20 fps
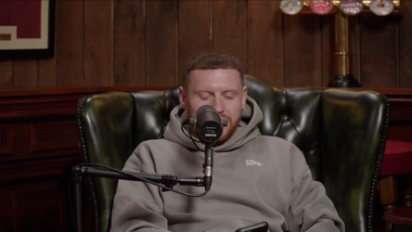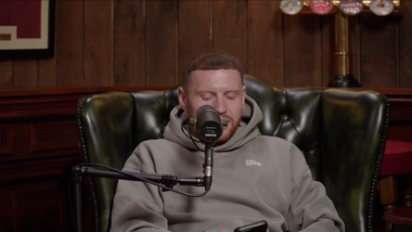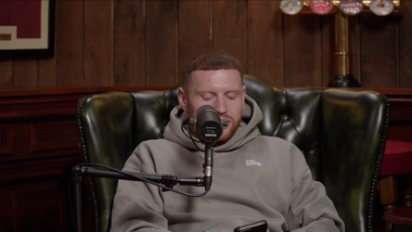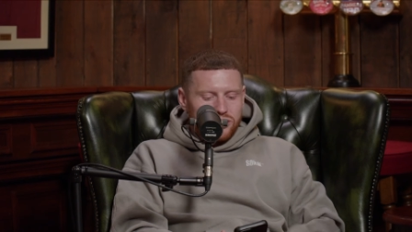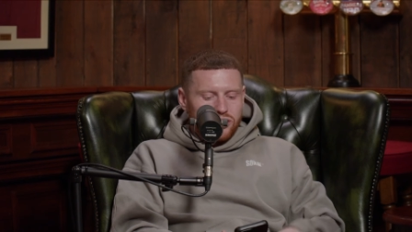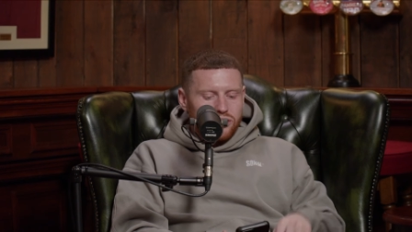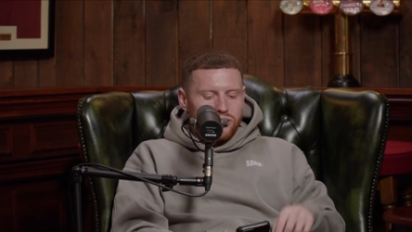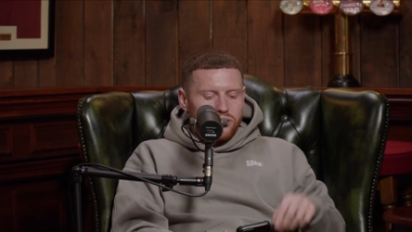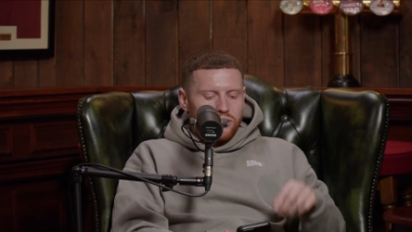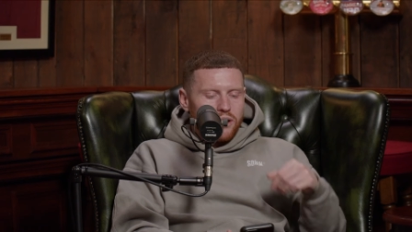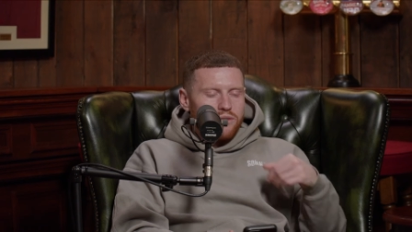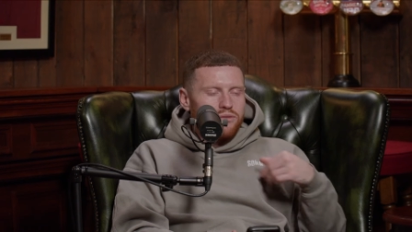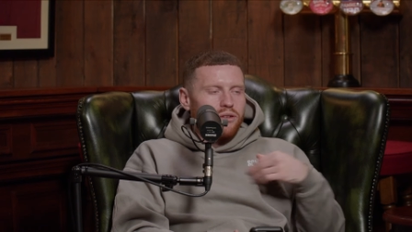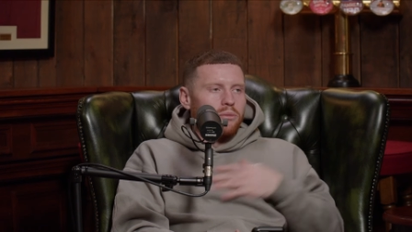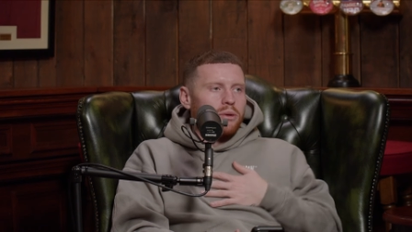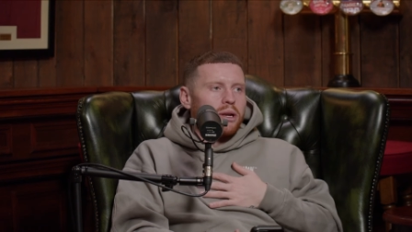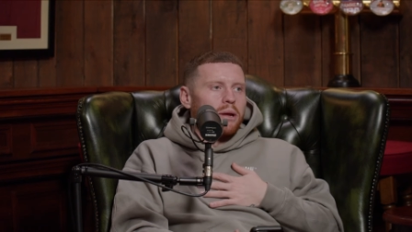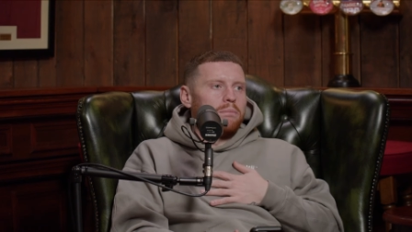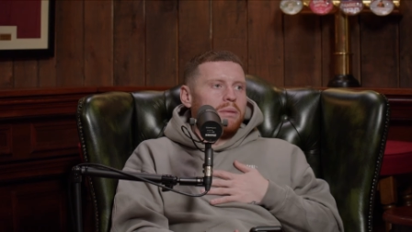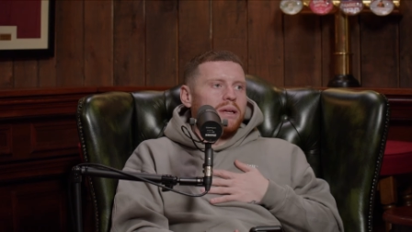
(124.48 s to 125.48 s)
like, yeah, because I saw
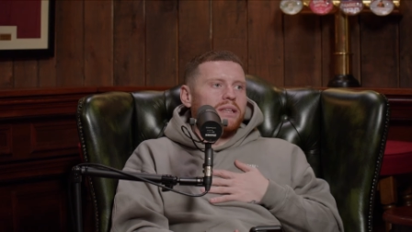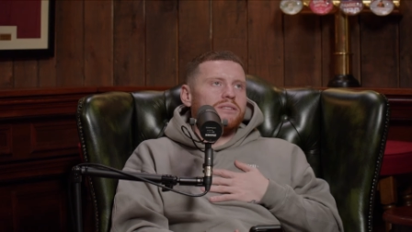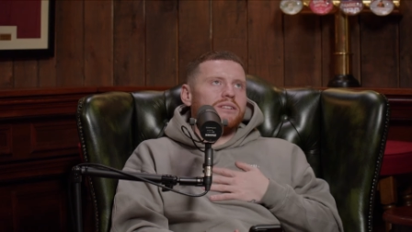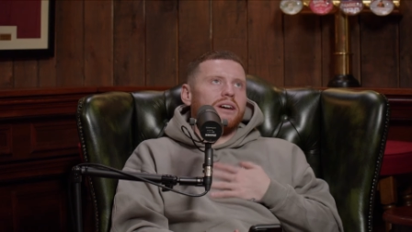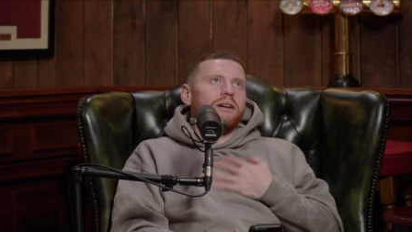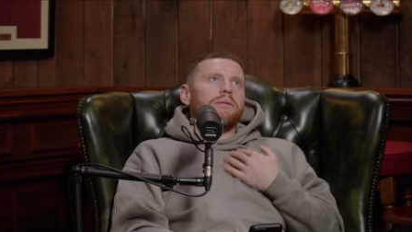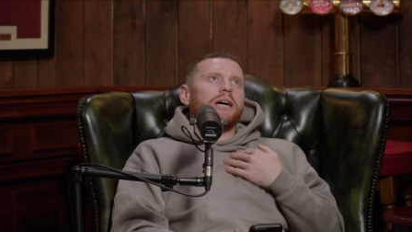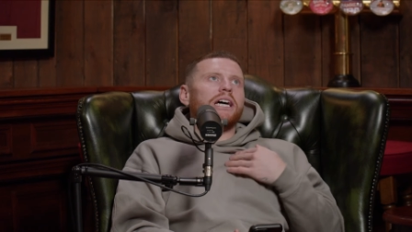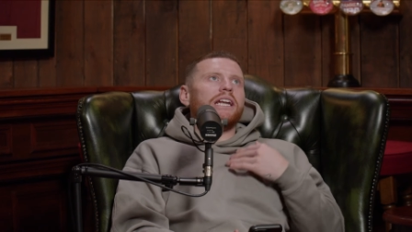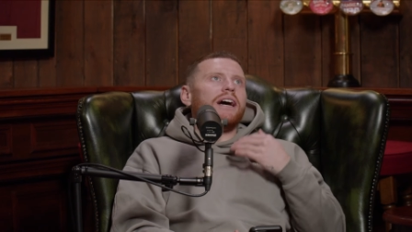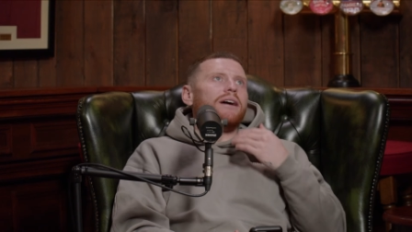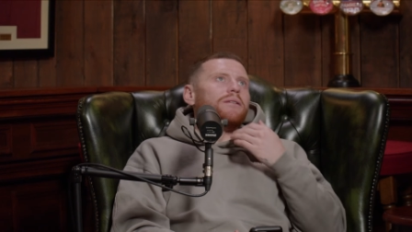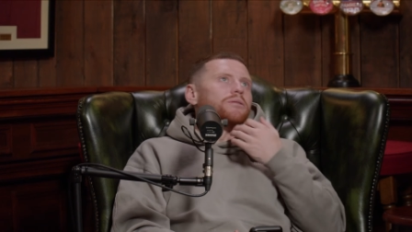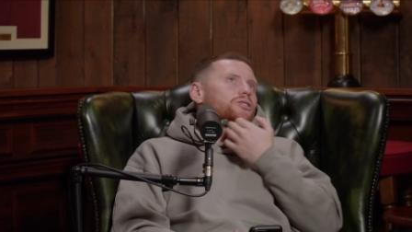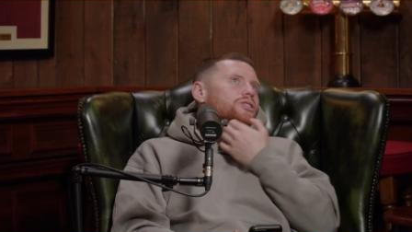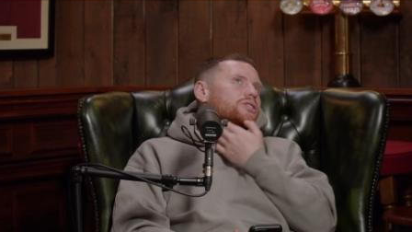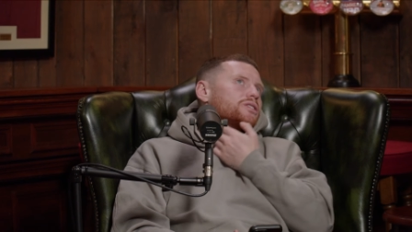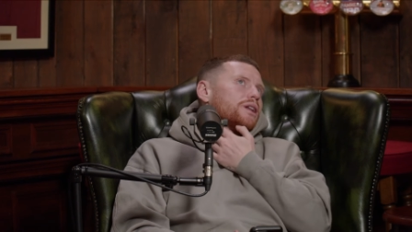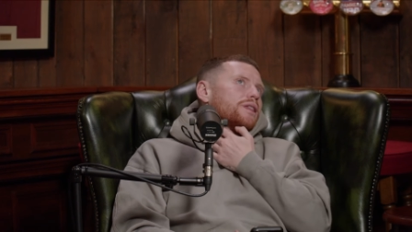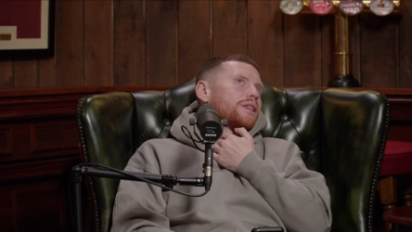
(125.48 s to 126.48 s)
everyone with their bins out, mate. That
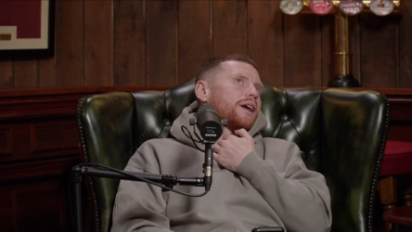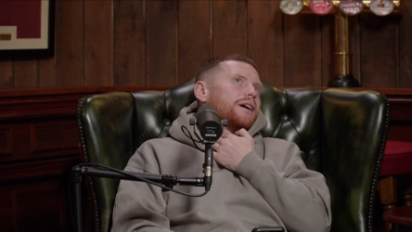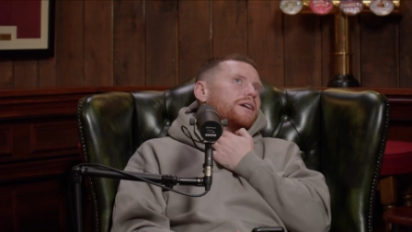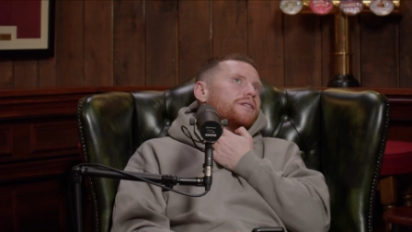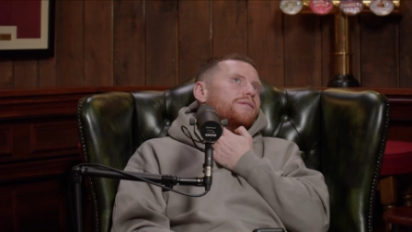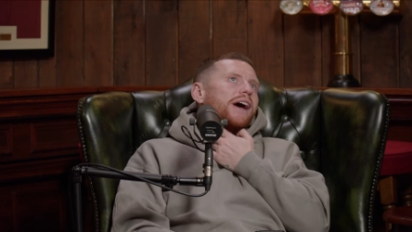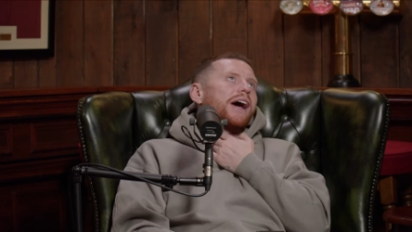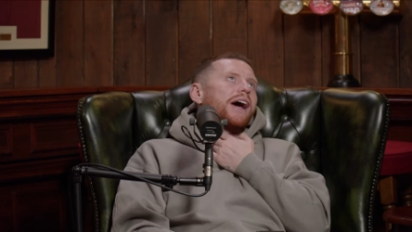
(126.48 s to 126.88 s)
was just a day of